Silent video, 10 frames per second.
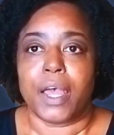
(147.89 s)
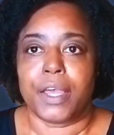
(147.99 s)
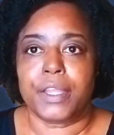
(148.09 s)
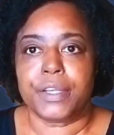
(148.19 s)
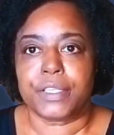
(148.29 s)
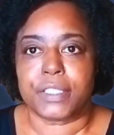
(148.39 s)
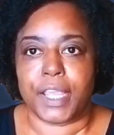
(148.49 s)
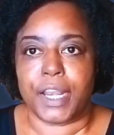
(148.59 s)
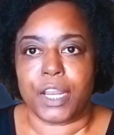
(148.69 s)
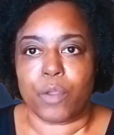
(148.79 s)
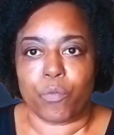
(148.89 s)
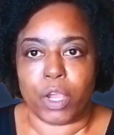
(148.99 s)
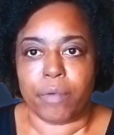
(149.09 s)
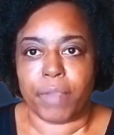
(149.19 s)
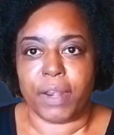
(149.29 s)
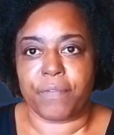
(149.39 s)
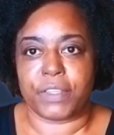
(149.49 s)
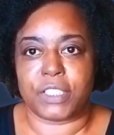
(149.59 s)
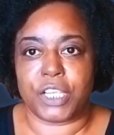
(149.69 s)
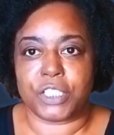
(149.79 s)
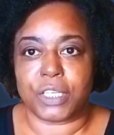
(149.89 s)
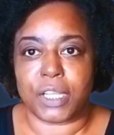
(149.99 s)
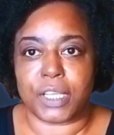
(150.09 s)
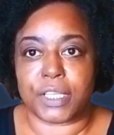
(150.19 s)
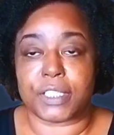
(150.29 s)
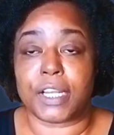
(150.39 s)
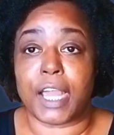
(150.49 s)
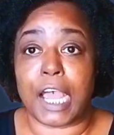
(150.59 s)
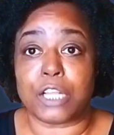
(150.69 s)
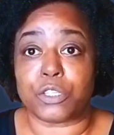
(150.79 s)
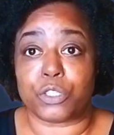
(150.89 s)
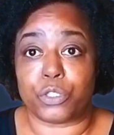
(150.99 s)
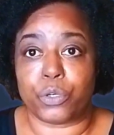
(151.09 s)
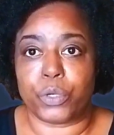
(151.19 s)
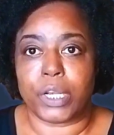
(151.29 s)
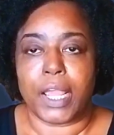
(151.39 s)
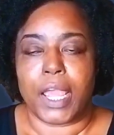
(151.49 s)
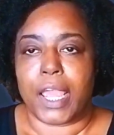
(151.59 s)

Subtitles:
Understanding what manifestation is and how to do it